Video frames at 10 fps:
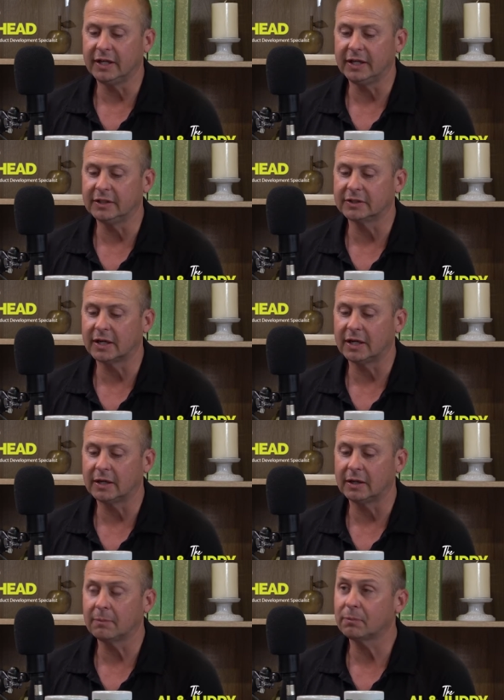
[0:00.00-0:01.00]
and
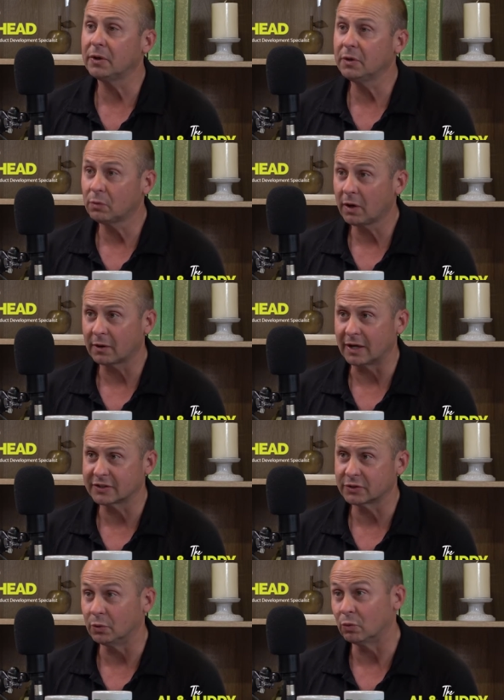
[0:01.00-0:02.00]
perennial
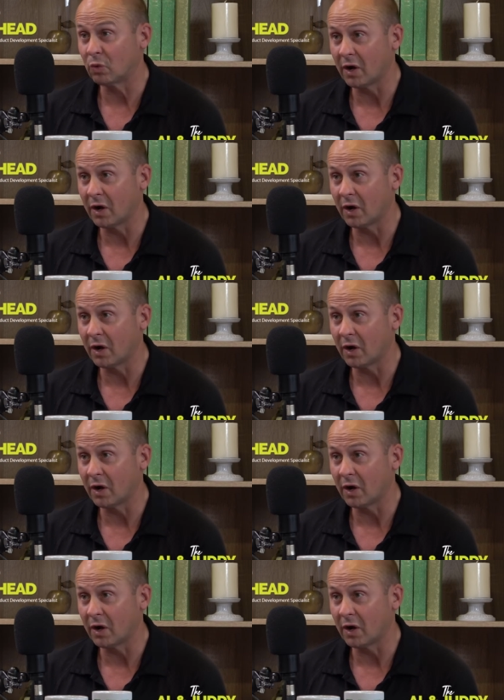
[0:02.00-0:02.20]
ryegrass, or